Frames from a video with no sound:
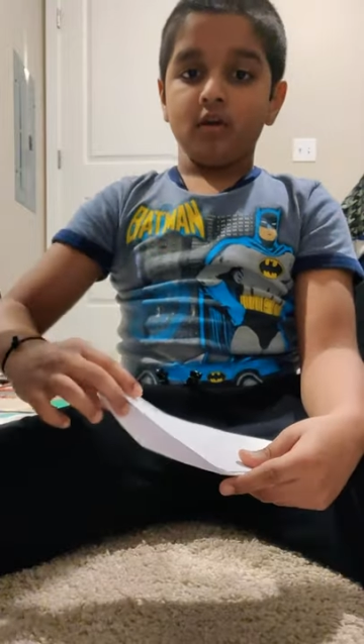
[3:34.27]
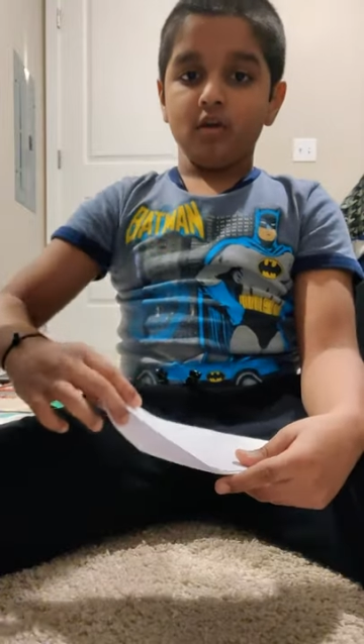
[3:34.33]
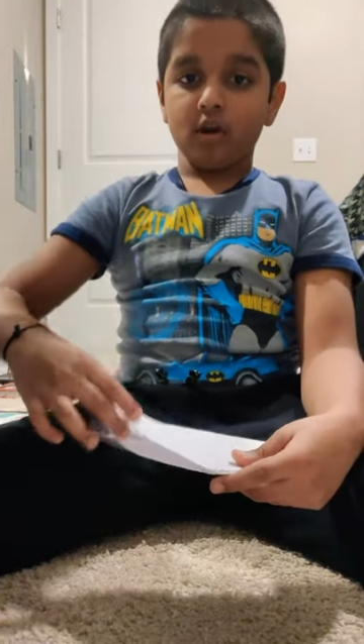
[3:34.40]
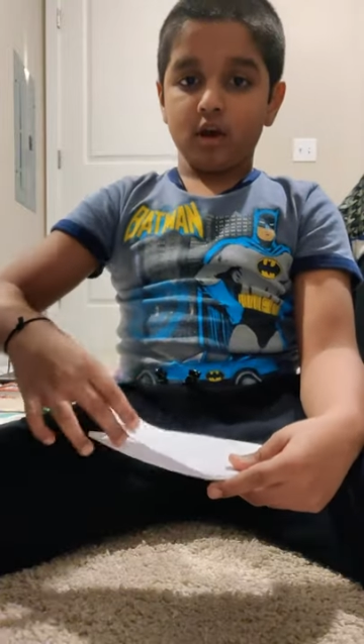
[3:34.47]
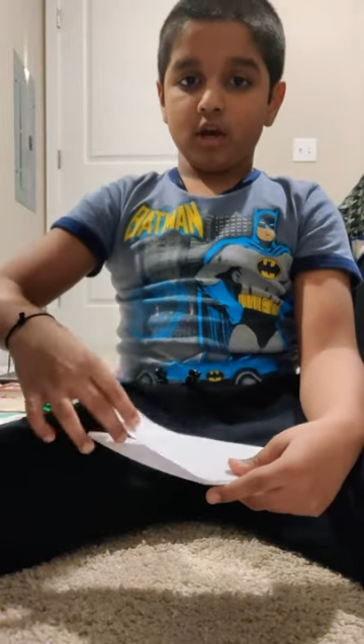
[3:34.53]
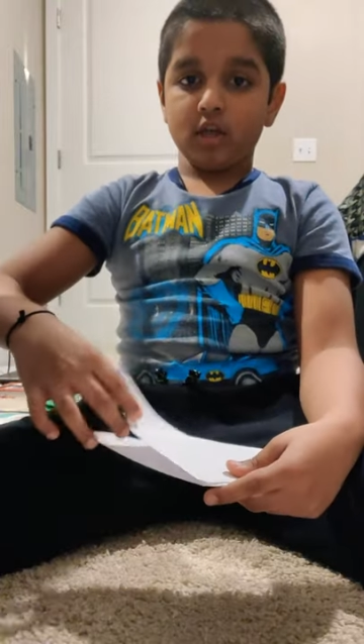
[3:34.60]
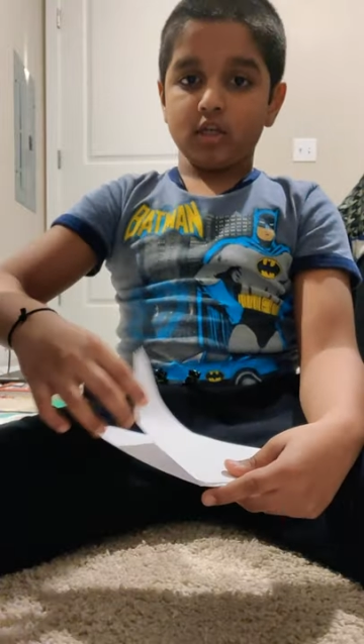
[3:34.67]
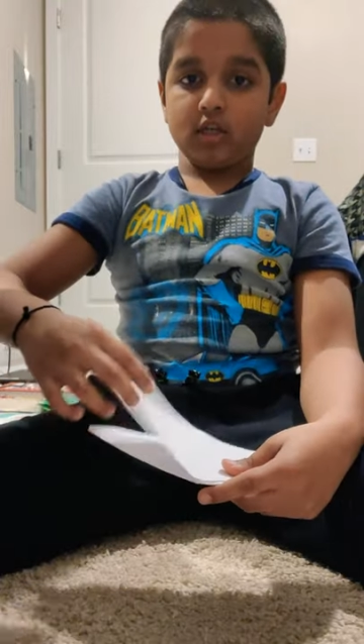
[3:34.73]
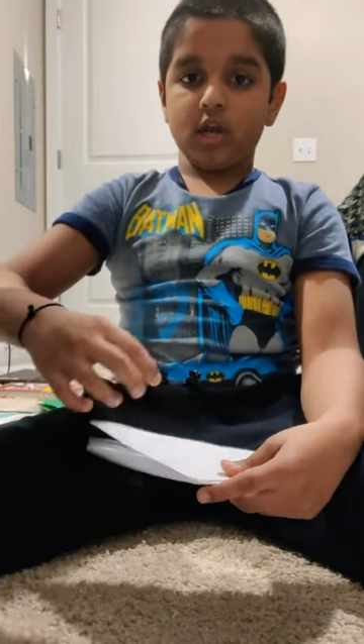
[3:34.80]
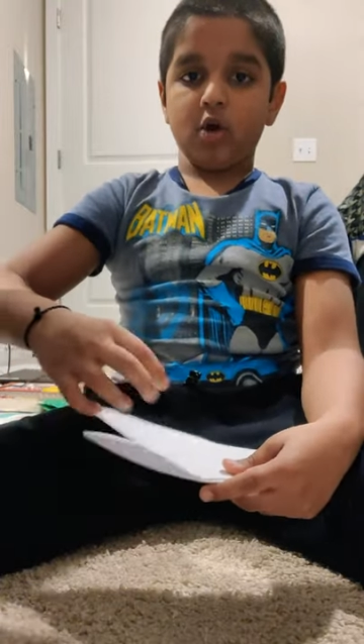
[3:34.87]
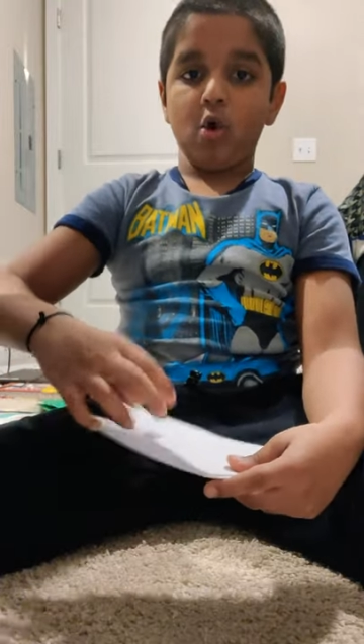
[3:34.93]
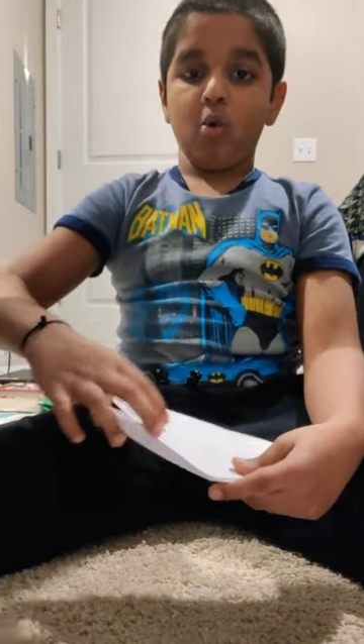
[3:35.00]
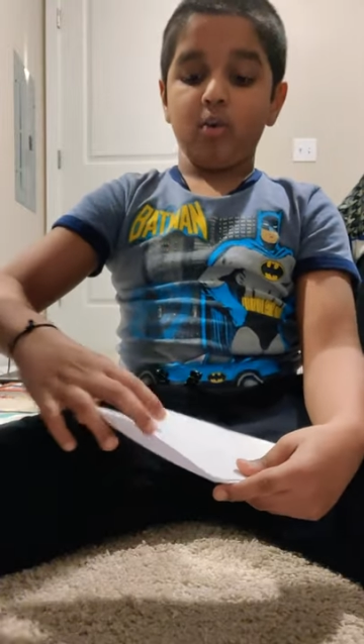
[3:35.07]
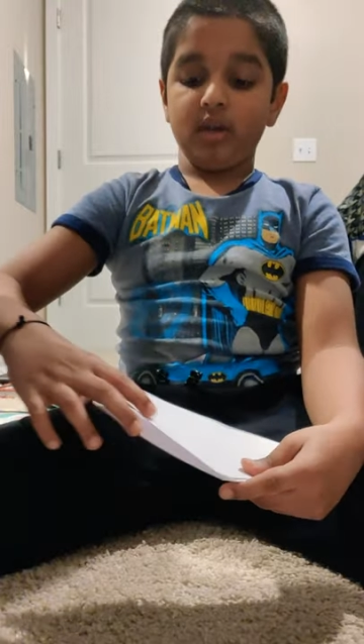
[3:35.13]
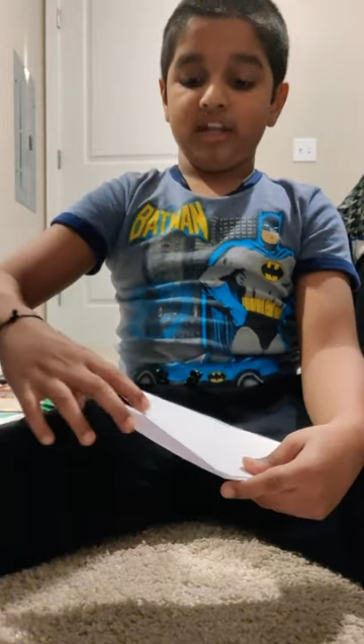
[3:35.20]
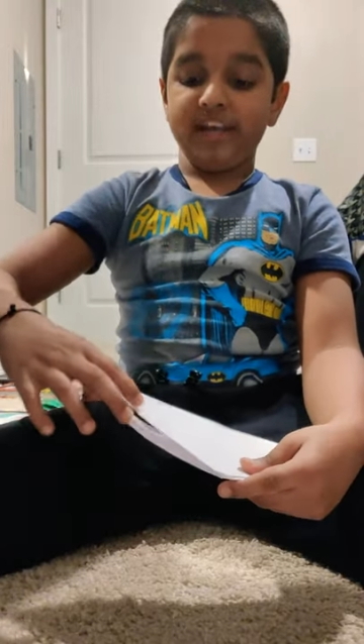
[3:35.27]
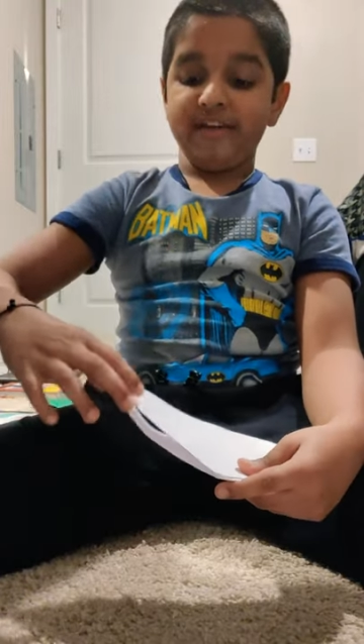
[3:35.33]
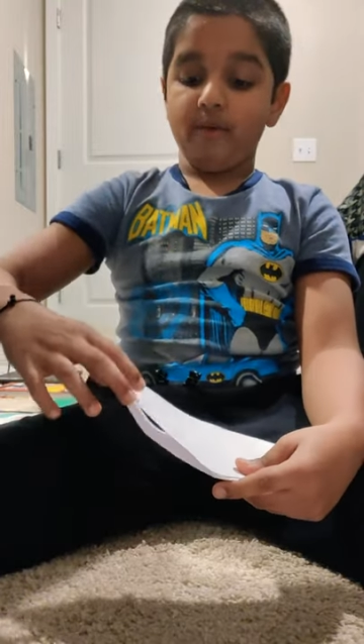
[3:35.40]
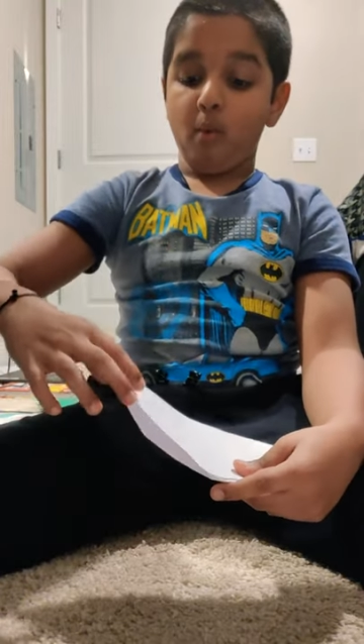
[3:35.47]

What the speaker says: You're gonna take only